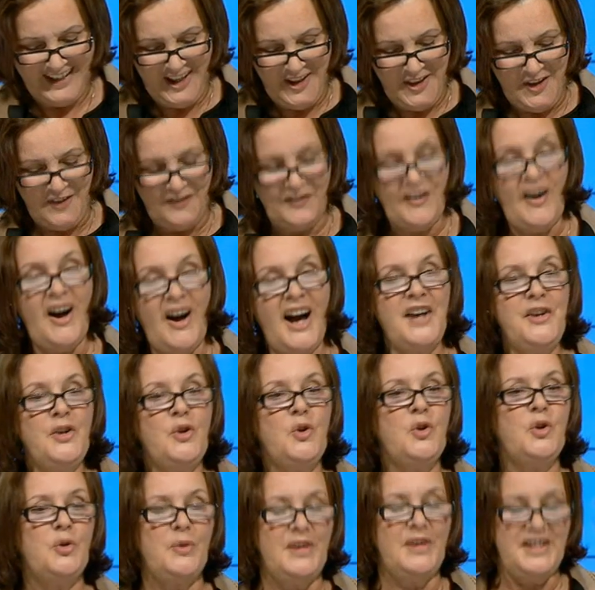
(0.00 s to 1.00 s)
The
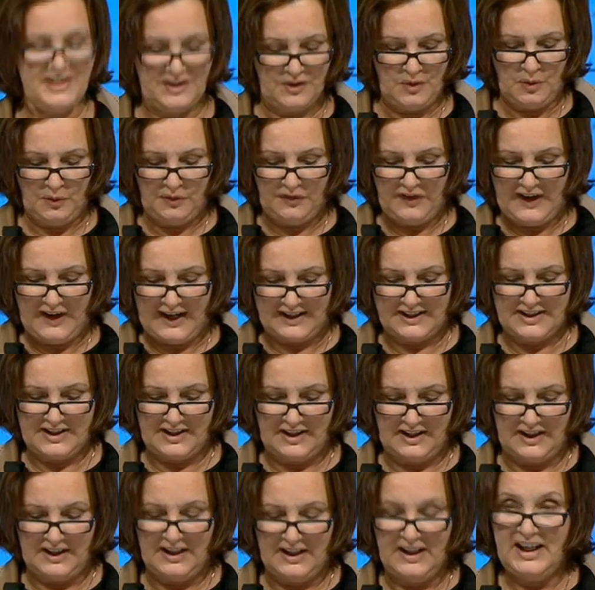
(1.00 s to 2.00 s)
final critical
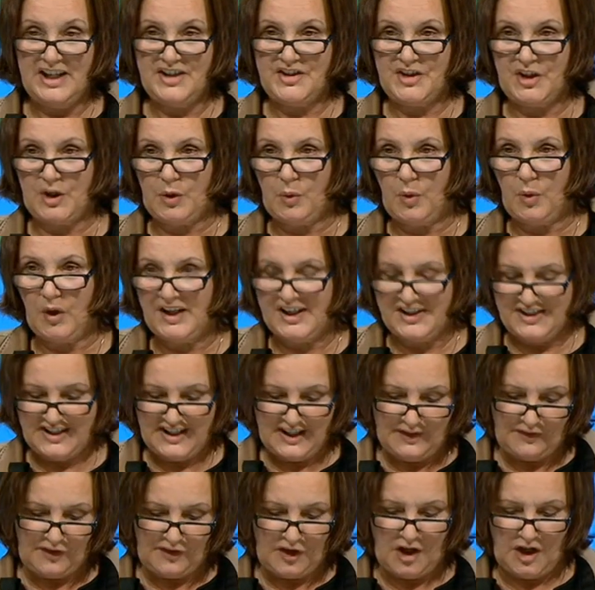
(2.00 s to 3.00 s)
factor is the
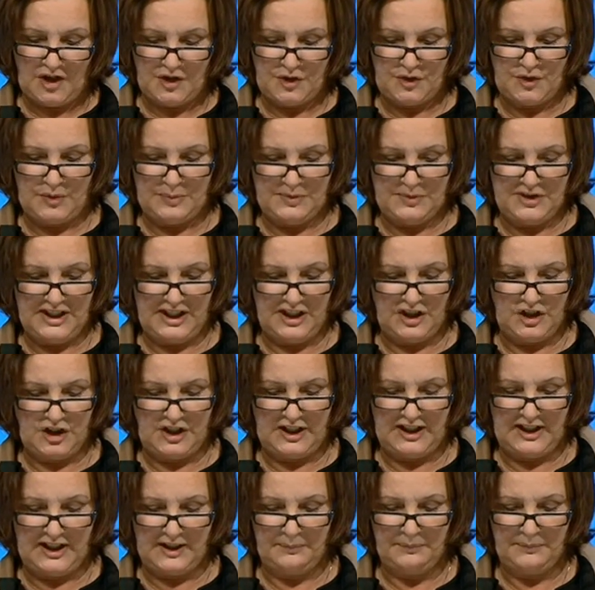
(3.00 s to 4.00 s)
quality of classroom
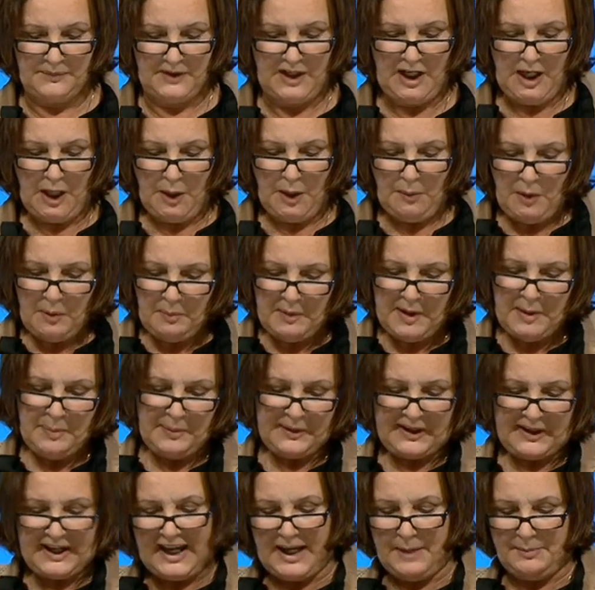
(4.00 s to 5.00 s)
teaching. When we
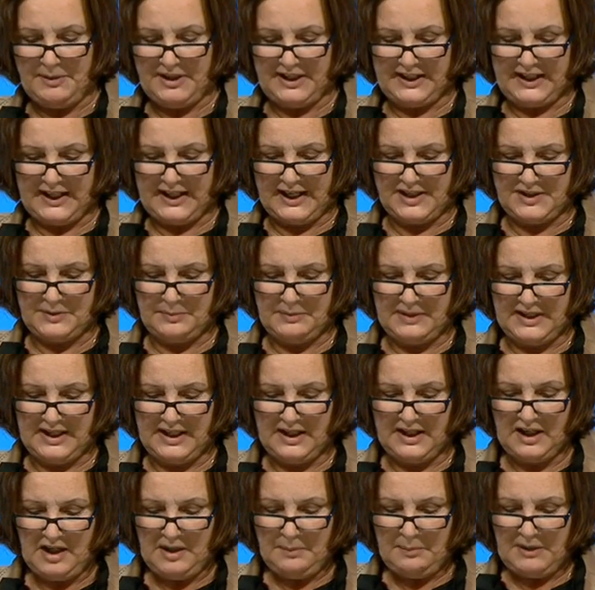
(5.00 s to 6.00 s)
became an
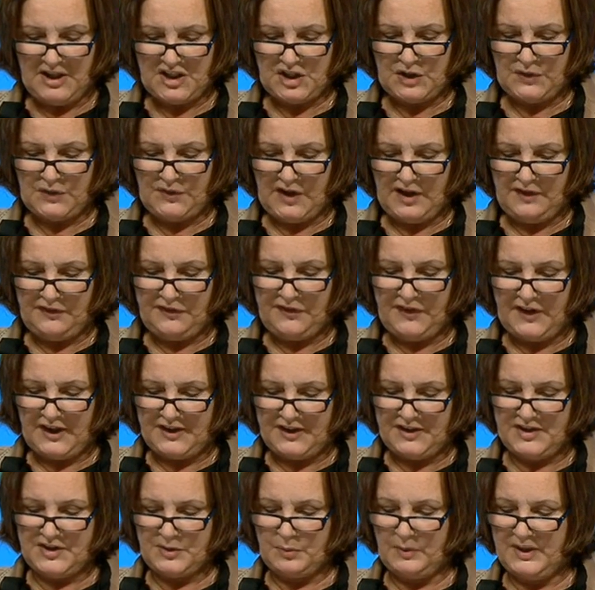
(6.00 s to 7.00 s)
academy, much of our
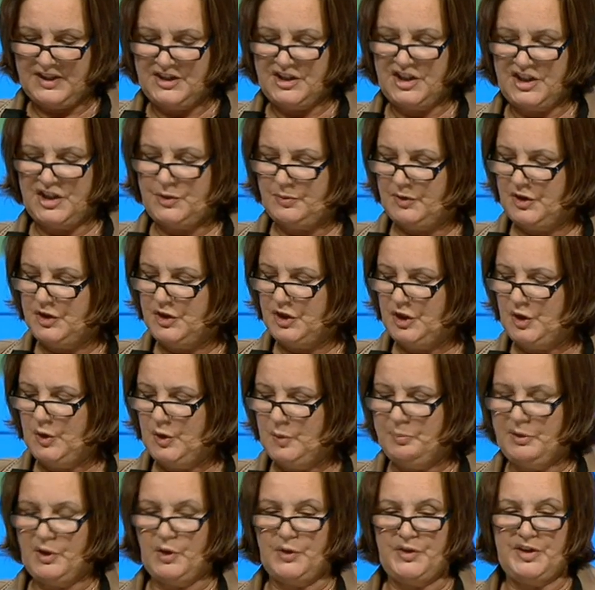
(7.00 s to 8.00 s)
funds went into a new
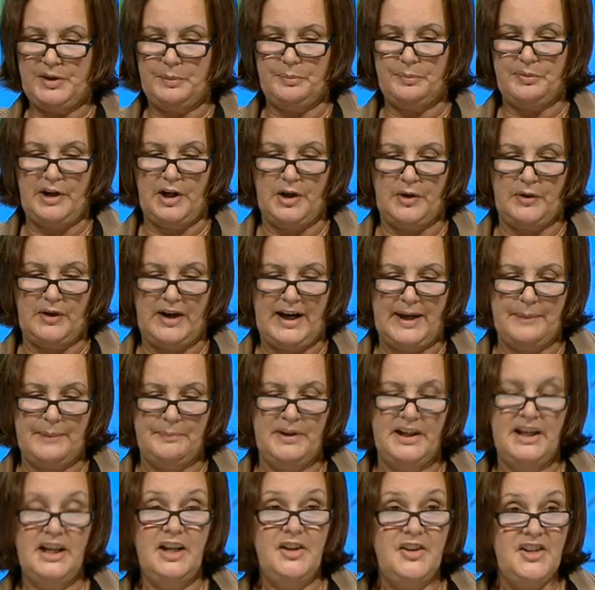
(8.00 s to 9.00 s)
building programme.
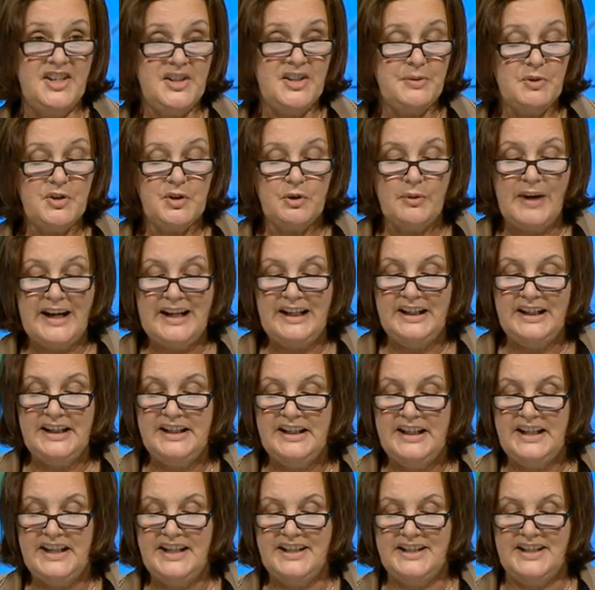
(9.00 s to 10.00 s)
This was greatly
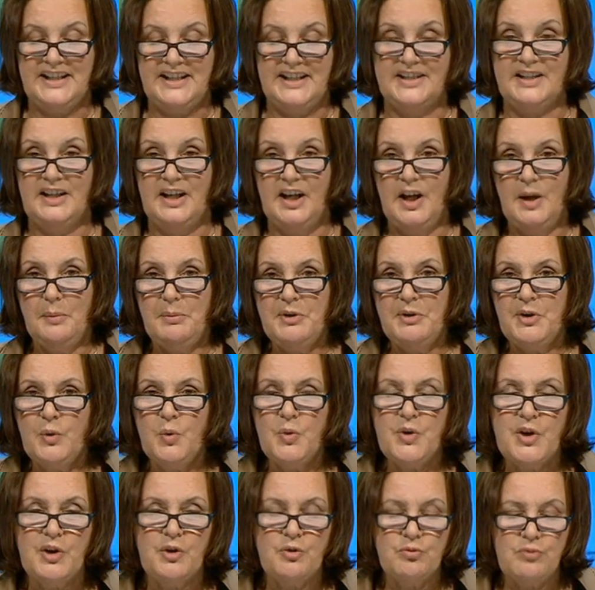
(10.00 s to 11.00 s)
needed, but
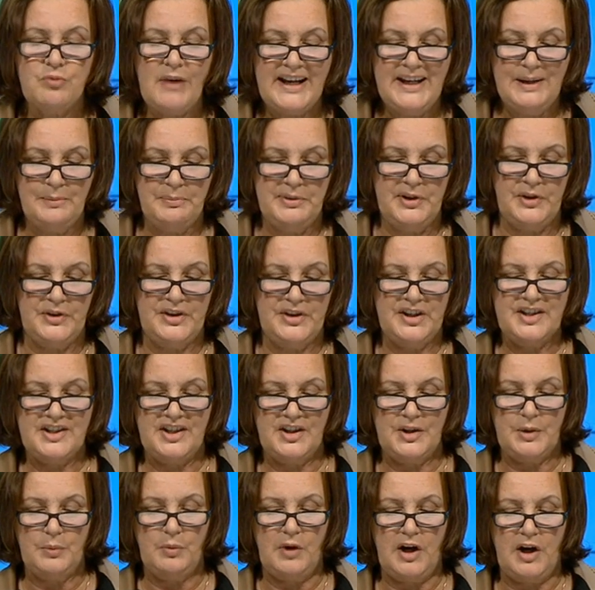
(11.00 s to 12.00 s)
all the great buildings
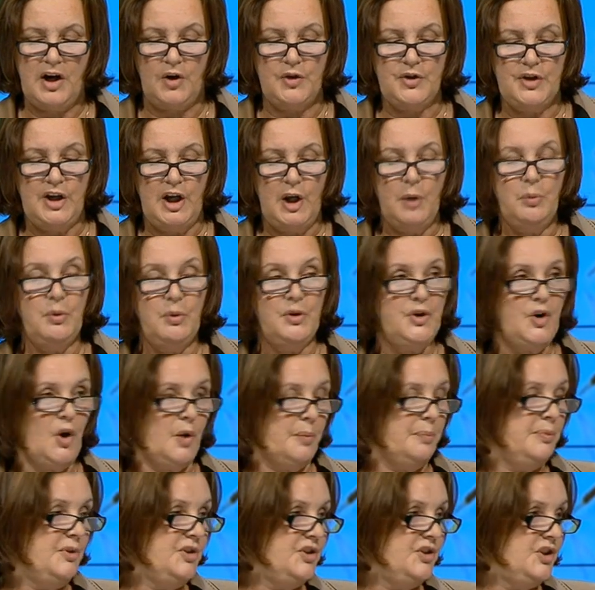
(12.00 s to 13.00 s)
in the world will
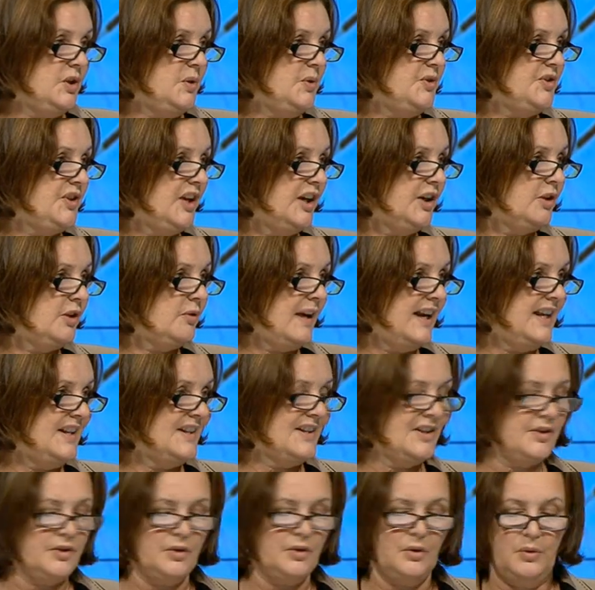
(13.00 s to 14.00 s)
not produce a great
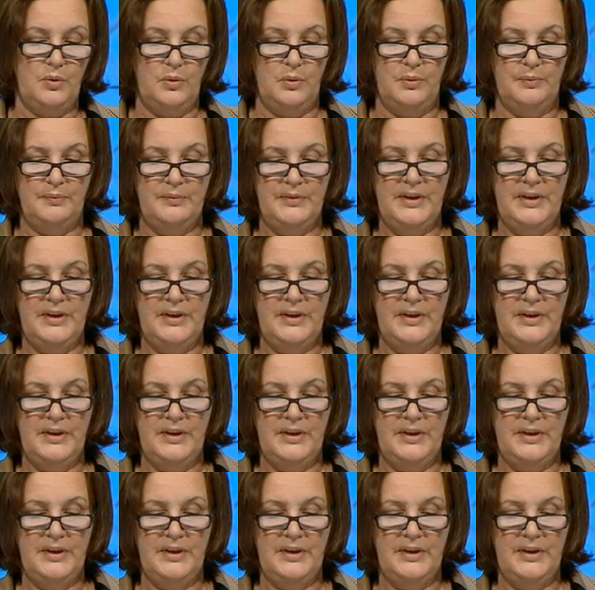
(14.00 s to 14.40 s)
school.